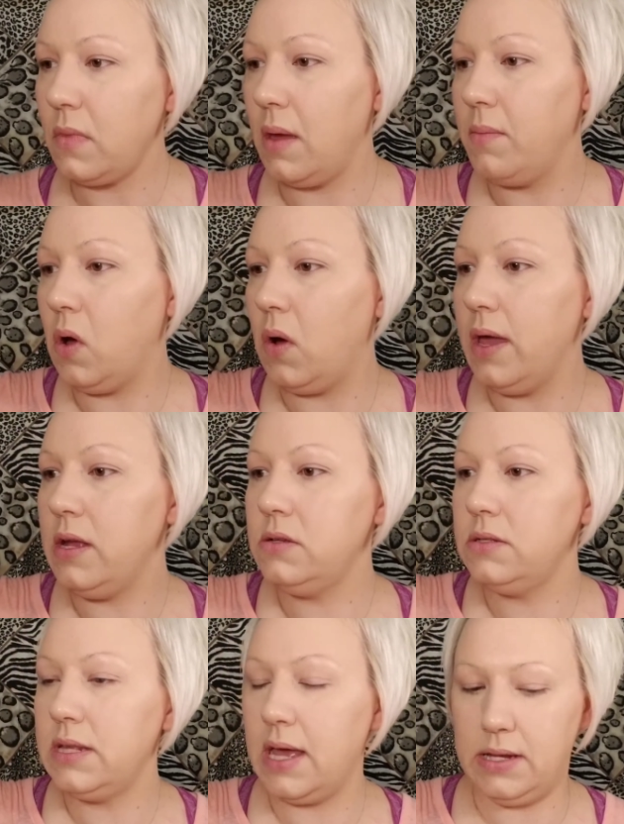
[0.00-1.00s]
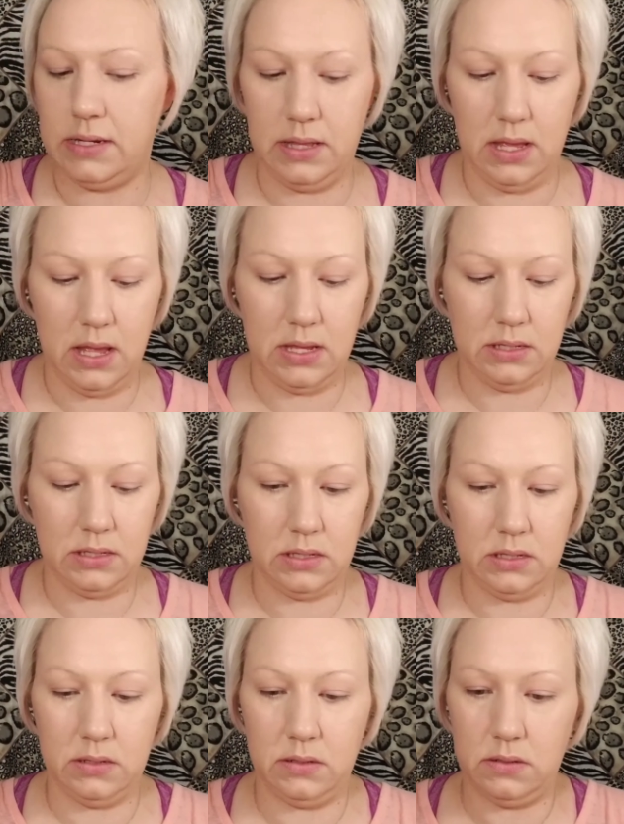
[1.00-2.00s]
I'm going to set
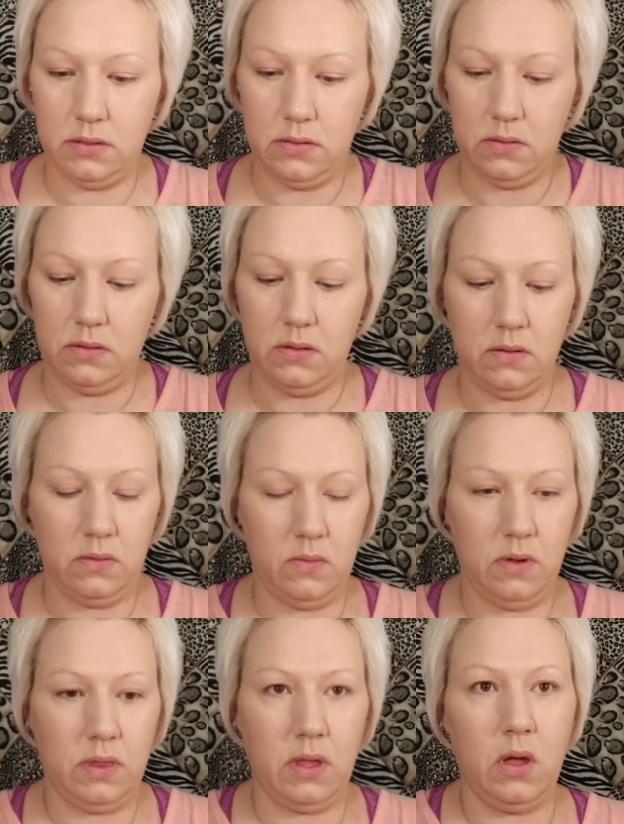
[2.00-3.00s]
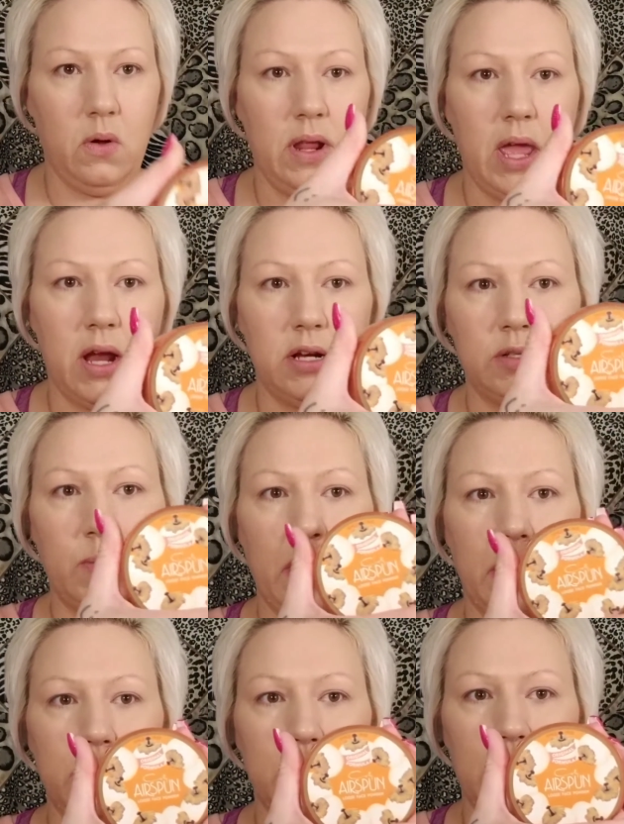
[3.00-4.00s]
this with the Coty
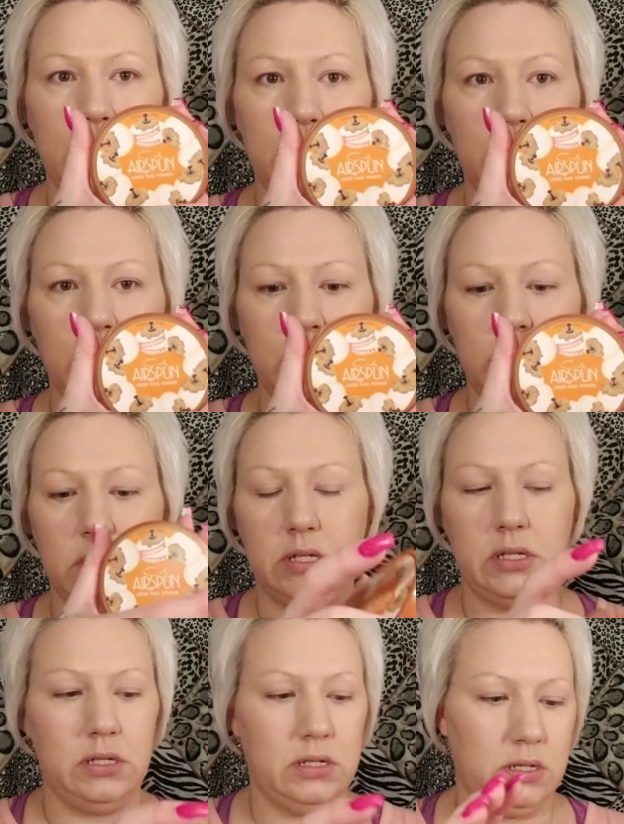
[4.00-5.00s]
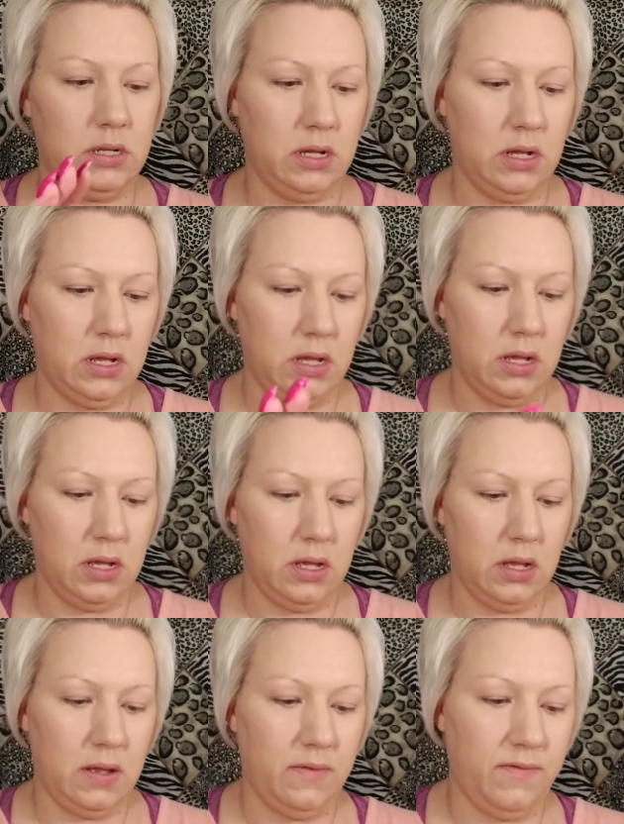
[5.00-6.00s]
Airspun translucent
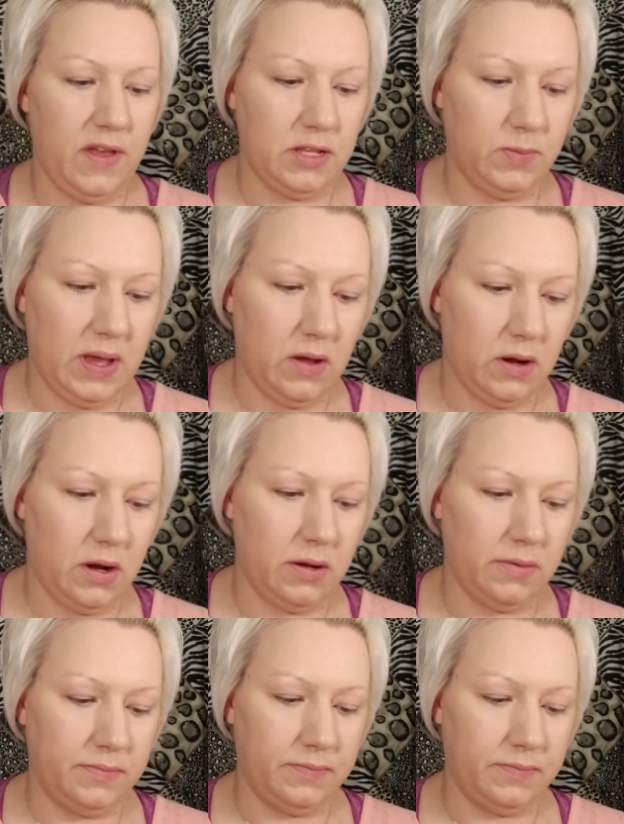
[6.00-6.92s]
face powder.